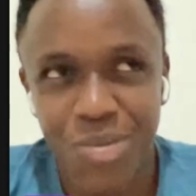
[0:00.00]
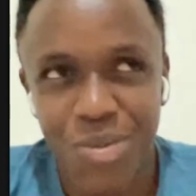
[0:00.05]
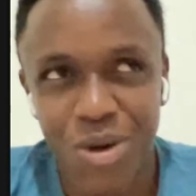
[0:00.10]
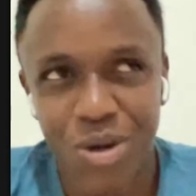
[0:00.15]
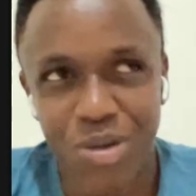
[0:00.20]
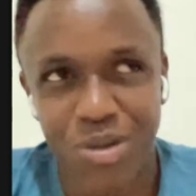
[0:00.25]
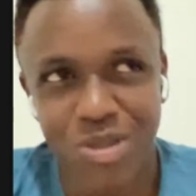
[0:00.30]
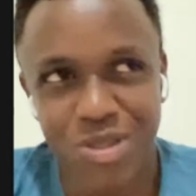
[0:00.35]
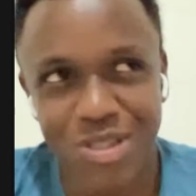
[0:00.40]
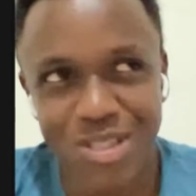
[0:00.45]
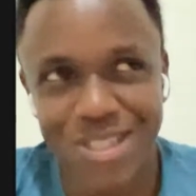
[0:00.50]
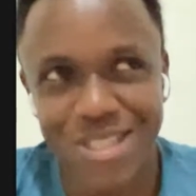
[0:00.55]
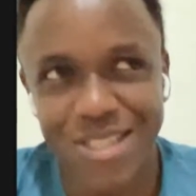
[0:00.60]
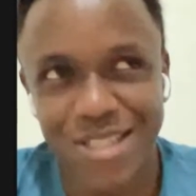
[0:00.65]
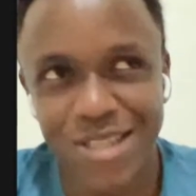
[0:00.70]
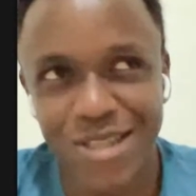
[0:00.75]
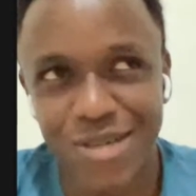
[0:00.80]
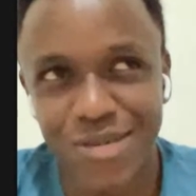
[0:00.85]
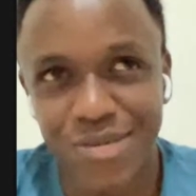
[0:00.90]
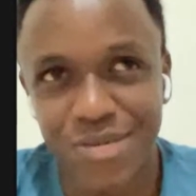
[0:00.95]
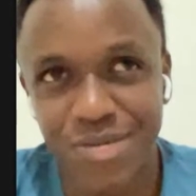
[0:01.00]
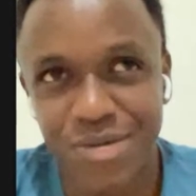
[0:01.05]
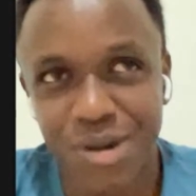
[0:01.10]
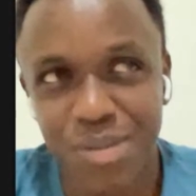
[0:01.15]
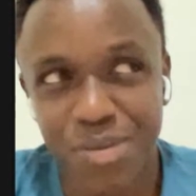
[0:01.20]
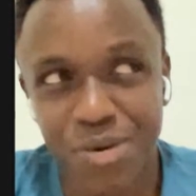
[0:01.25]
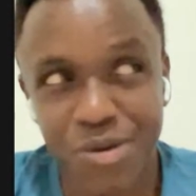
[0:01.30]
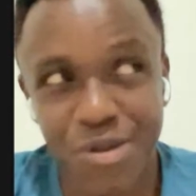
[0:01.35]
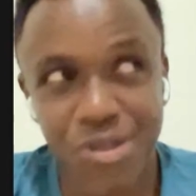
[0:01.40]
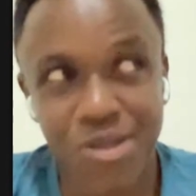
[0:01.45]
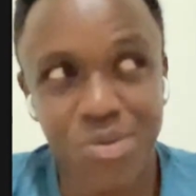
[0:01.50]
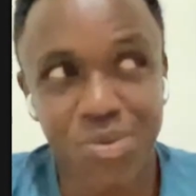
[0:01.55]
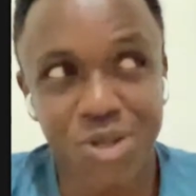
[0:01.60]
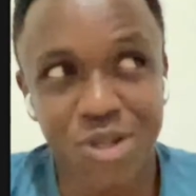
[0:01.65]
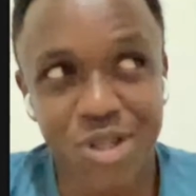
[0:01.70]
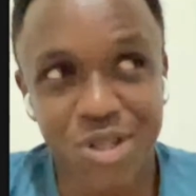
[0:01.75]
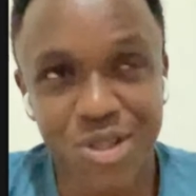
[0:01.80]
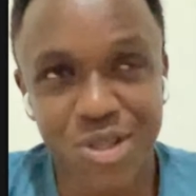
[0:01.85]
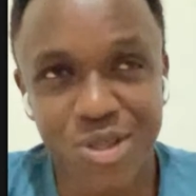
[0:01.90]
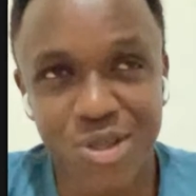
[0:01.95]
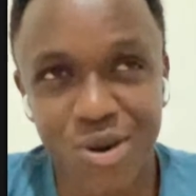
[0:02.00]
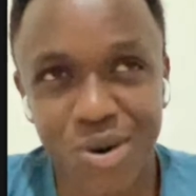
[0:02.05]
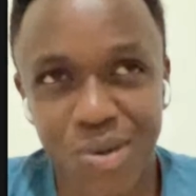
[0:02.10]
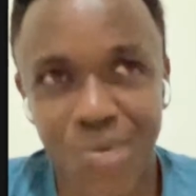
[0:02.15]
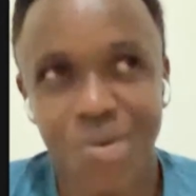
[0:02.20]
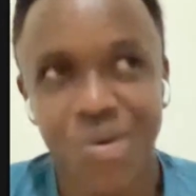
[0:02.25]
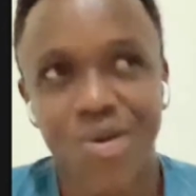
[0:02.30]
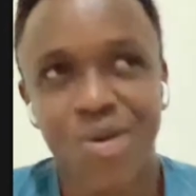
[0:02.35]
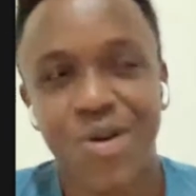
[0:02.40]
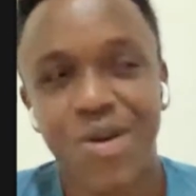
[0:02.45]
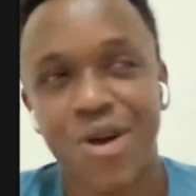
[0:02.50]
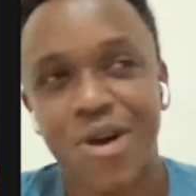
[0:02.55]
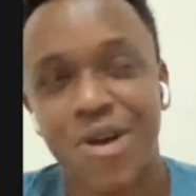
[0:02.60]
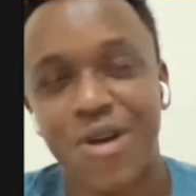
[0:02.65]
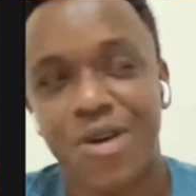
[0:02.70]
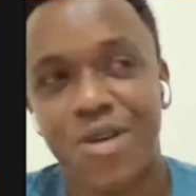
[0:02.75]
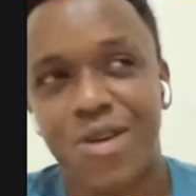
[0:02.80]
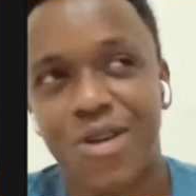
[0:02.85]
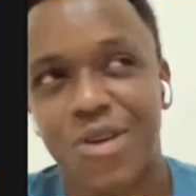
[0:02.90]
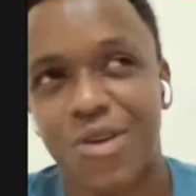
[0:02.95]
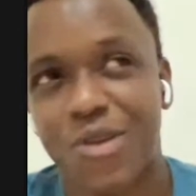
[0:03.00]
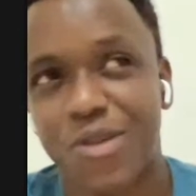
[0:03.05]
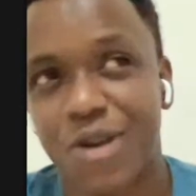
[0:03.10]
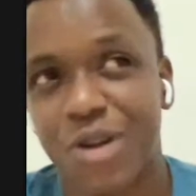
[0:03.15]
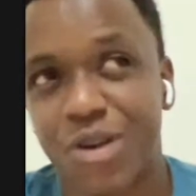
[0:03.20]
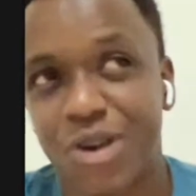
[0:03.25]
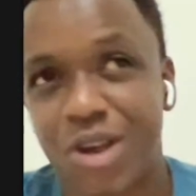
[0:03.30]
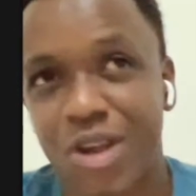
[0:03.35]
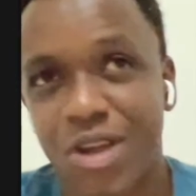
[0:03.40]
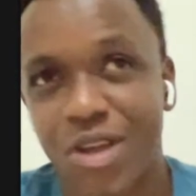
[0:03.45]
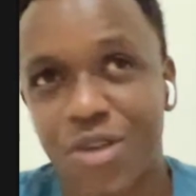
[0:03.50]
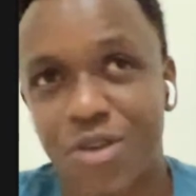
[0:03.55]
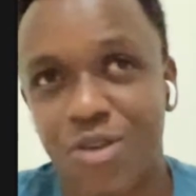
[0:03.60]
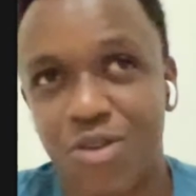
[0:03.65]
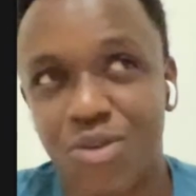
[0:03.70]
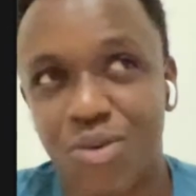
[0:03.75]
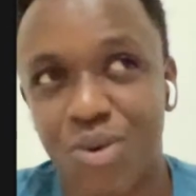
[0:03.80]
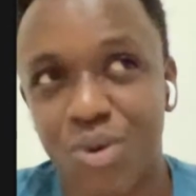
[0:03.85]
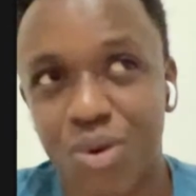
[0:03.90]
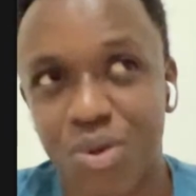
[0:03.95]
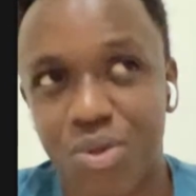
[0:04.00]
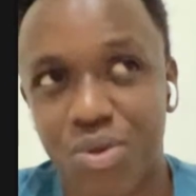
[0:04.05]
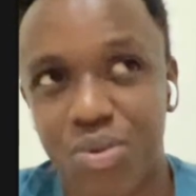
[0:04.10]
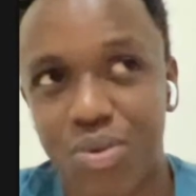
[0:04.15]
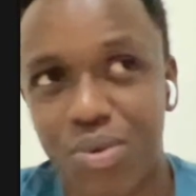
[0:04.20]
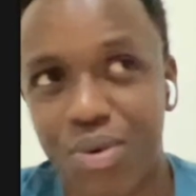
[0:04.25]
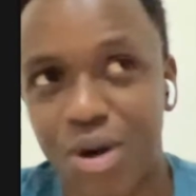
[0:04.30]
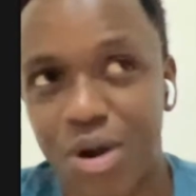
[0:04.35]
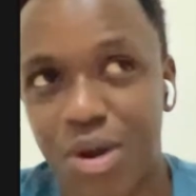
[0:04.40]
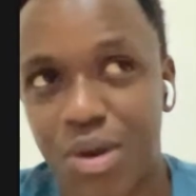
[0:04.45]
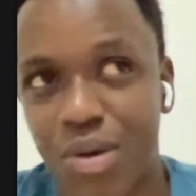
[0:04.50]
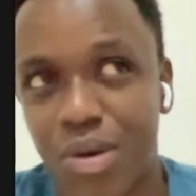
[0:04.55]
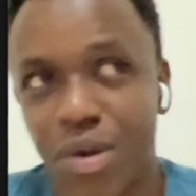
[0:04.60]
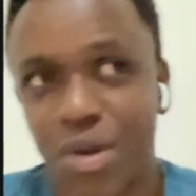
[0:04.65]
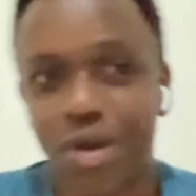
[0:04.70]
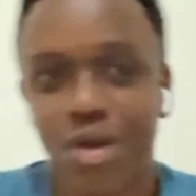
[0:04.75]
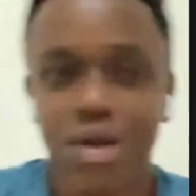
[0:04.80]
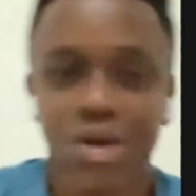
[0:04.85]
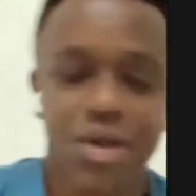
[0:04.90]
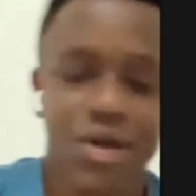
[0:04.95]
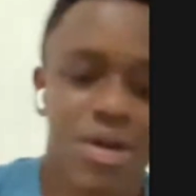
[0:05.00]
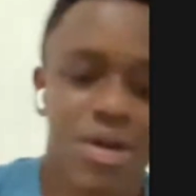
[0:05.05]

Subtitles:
because this is a process which is not necessarily easy to go through alone.